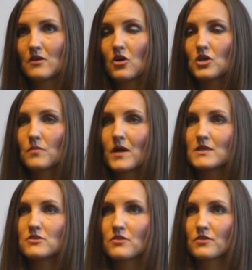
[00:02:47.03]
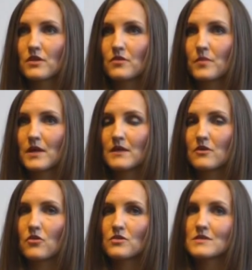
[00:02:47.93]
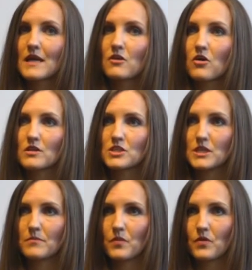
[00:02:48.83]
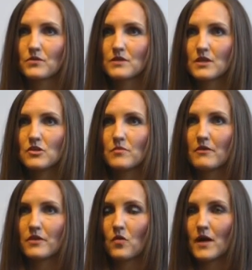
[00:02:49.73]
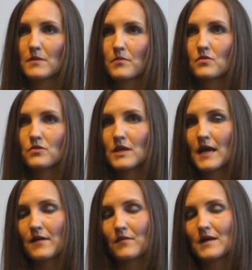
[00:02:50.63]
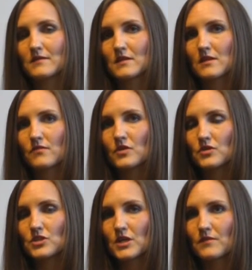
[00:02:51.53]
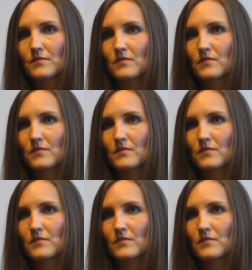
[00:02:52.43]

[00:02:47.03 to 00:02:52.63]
occupational therapy or psychology inputs that you may require both now and in the future.